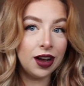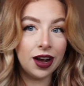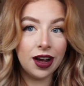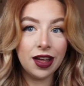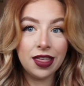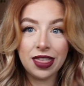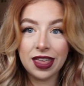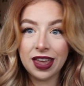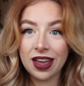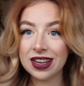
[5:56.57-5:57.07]

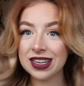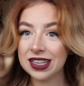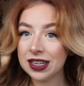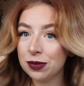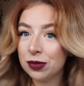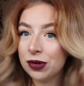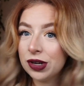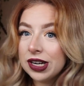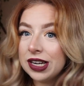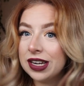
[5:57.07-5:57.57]
I think I did
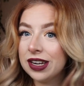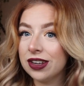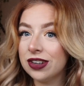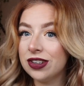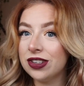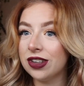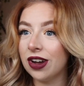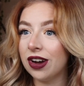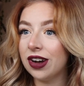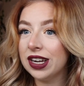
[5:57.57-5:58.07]
a pretty
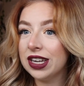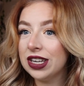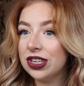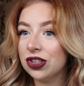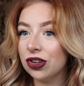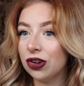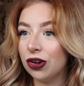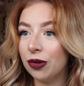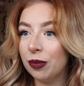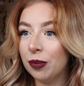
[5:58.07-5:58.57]
good dye
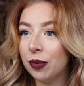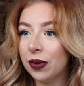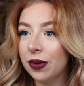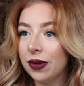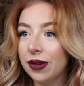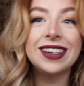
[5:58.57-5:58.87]
job.